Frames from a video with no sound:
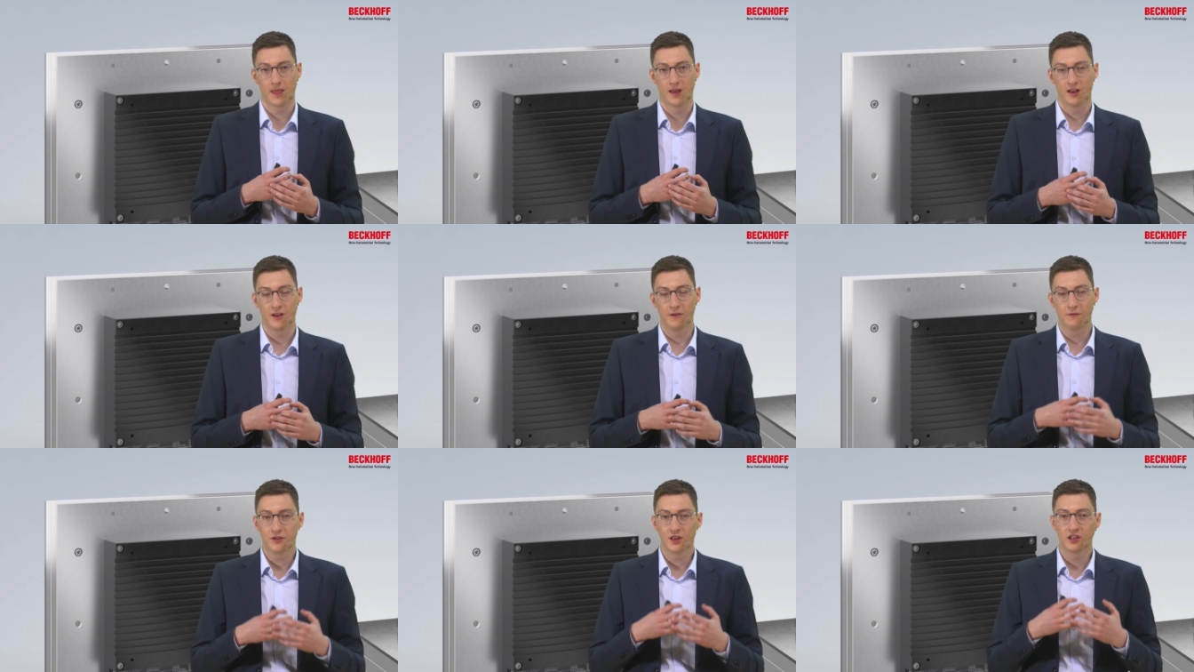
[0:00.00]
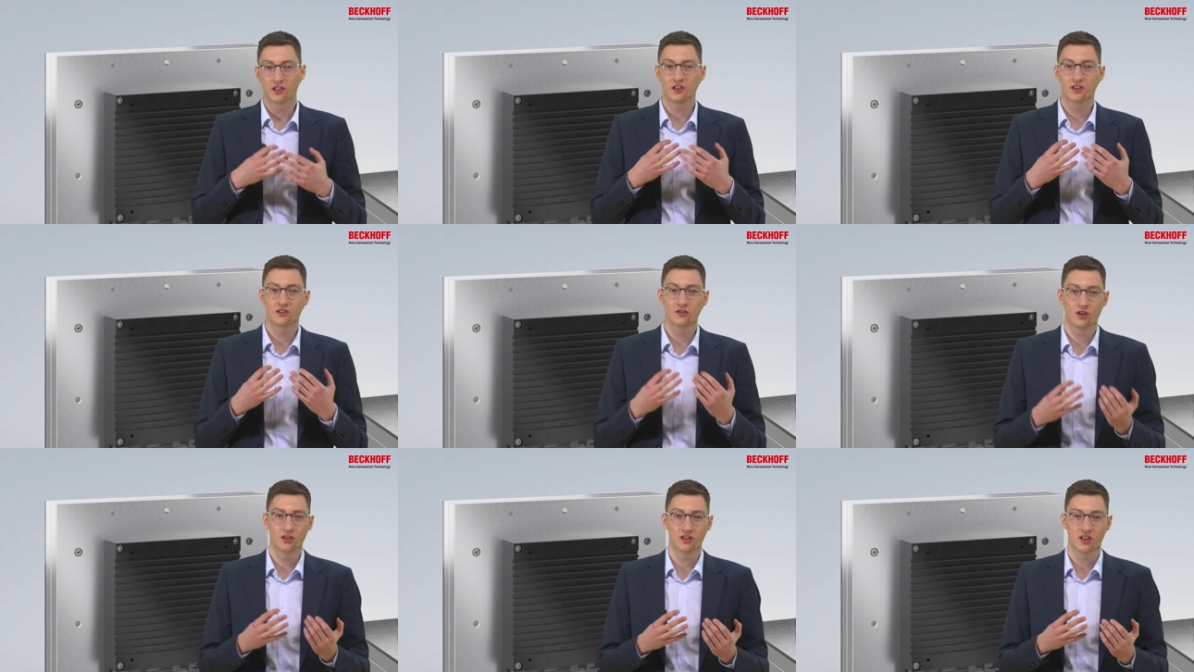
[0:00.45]
If this is
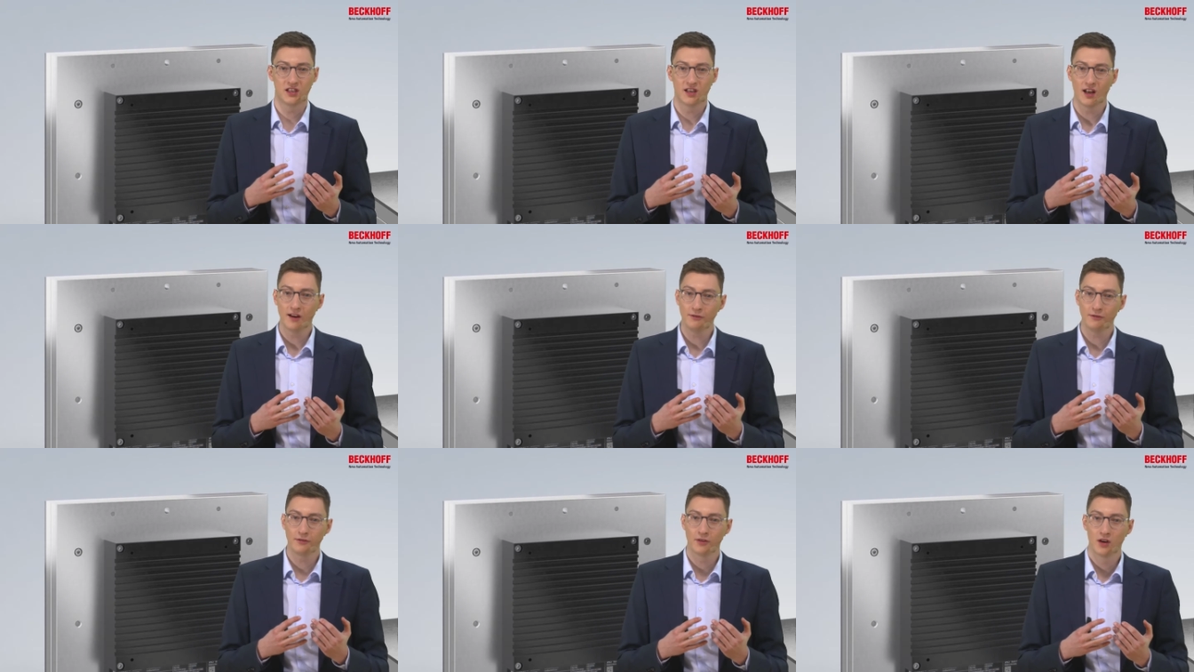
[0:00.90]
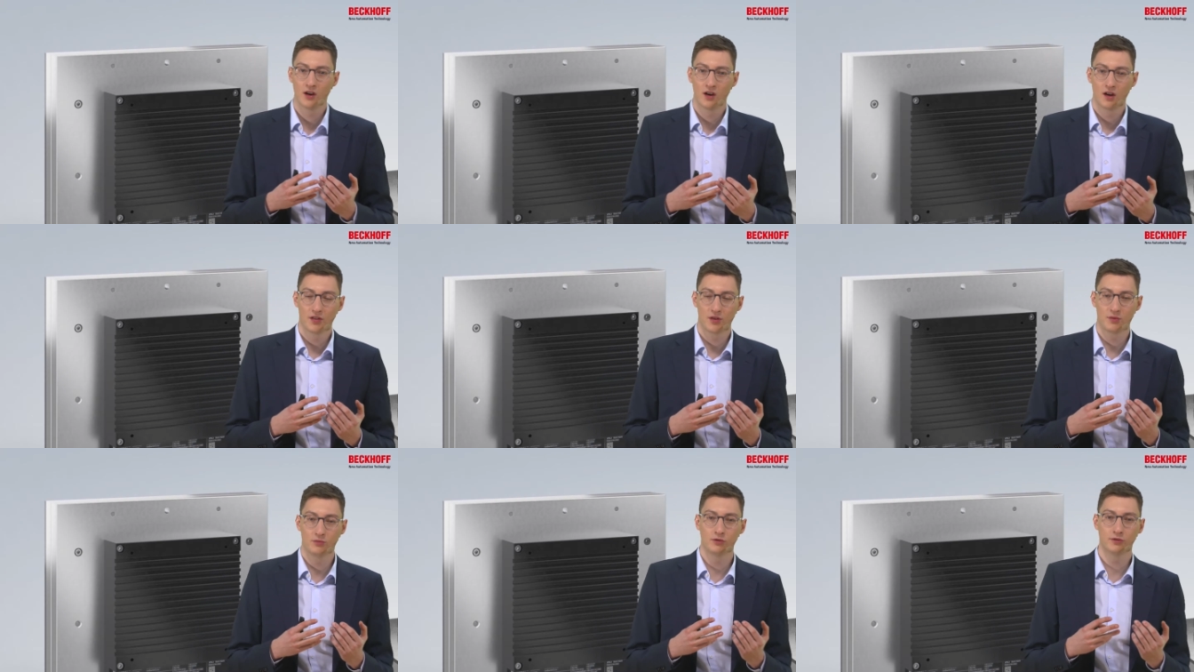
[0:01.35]
not enough,
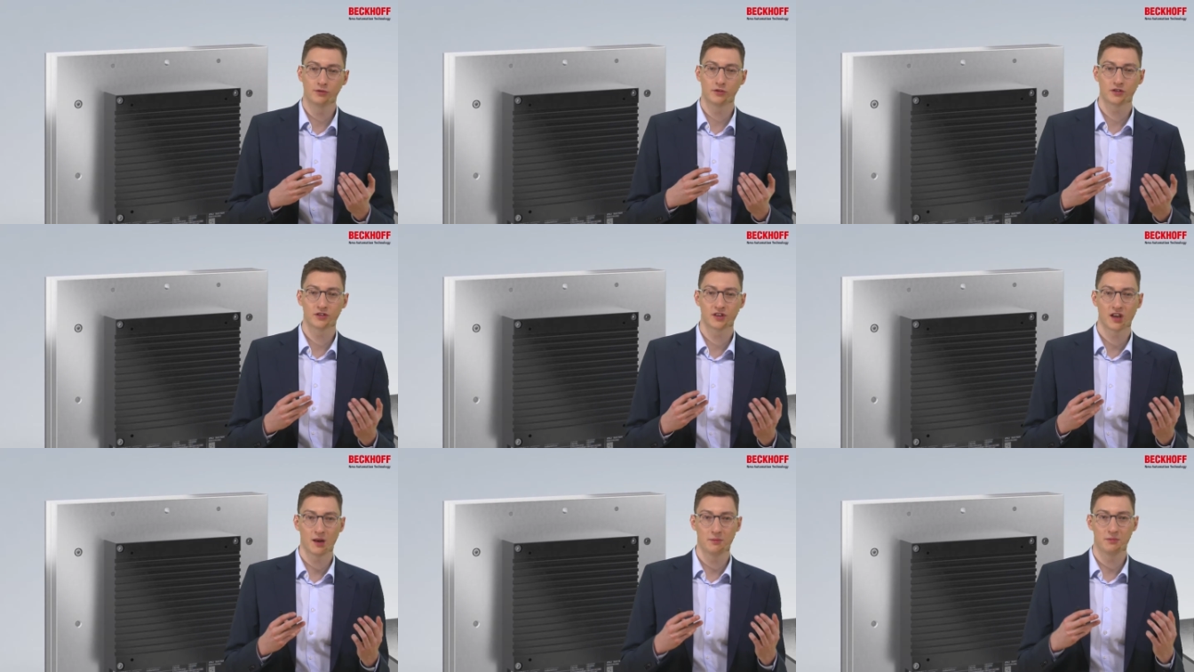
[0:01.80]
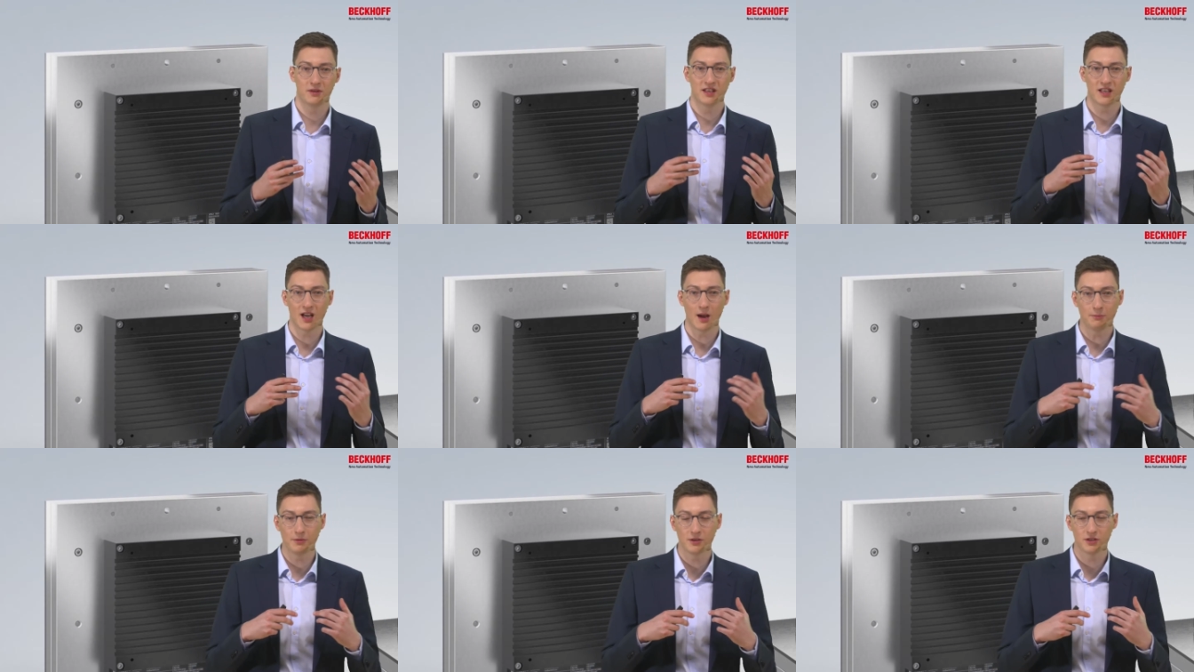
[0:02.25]
the movers can be
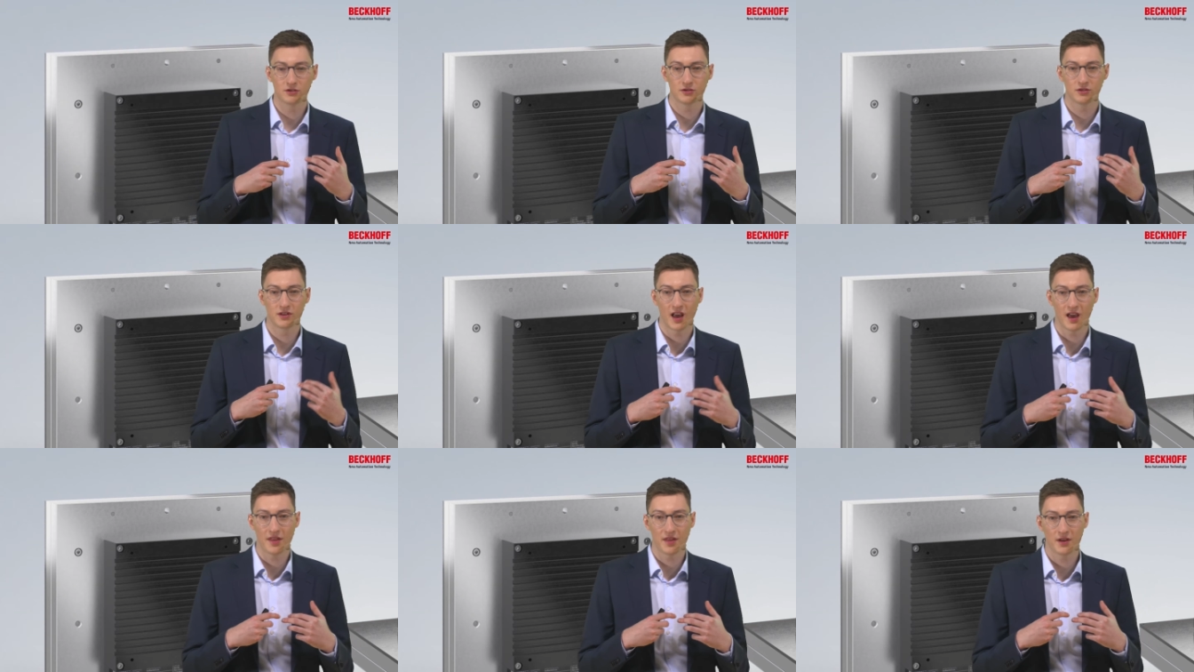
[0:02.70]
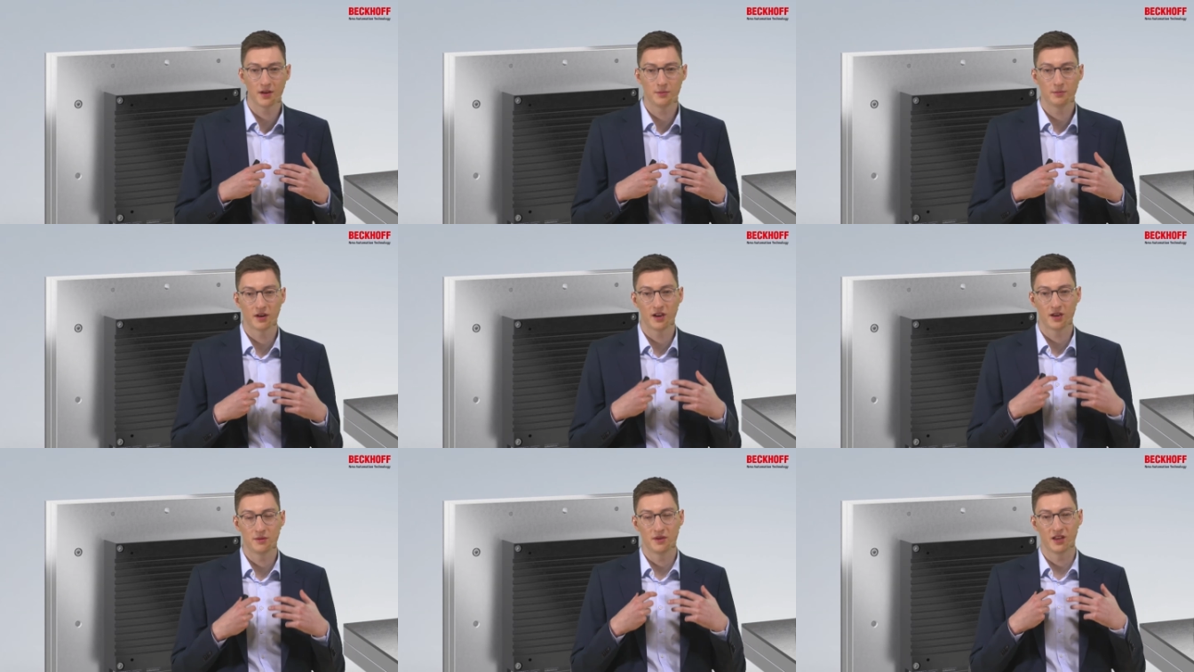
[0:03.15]
coupled together
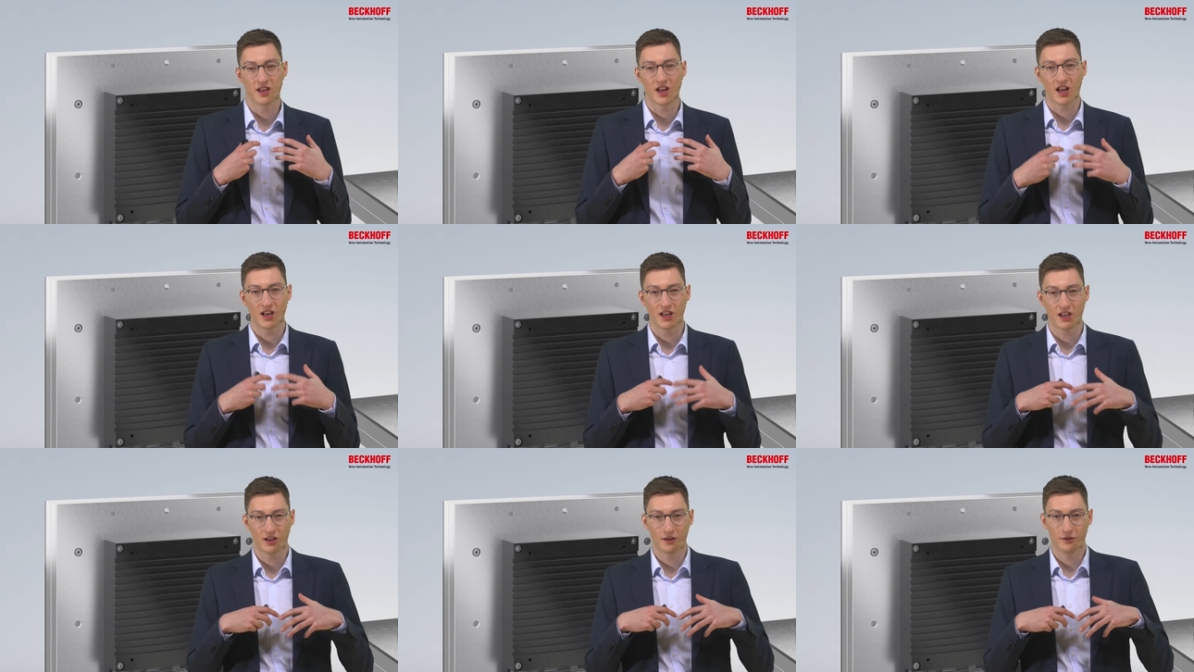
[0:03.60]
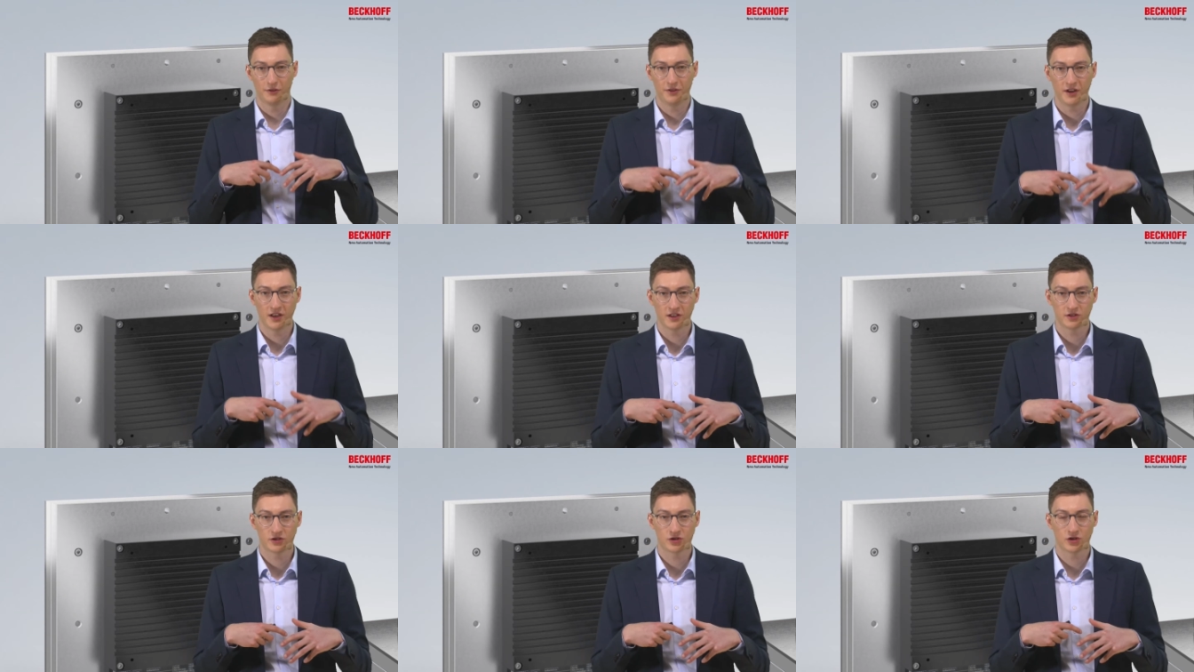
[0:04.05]
by a mechanical
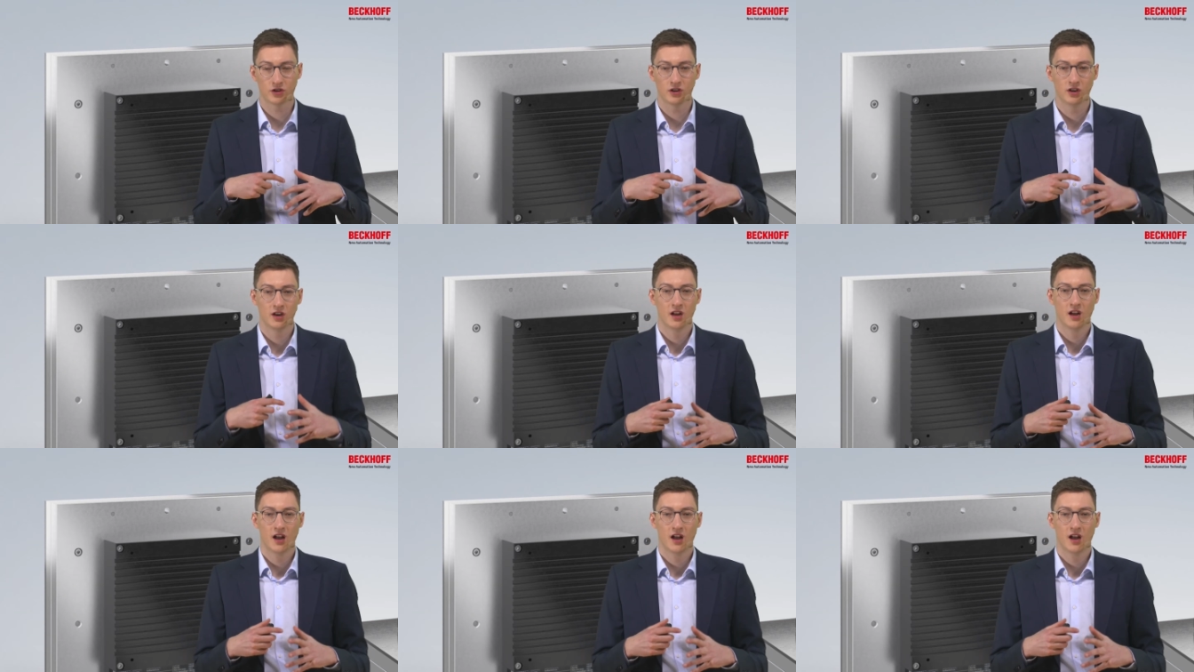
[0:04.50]
fixture,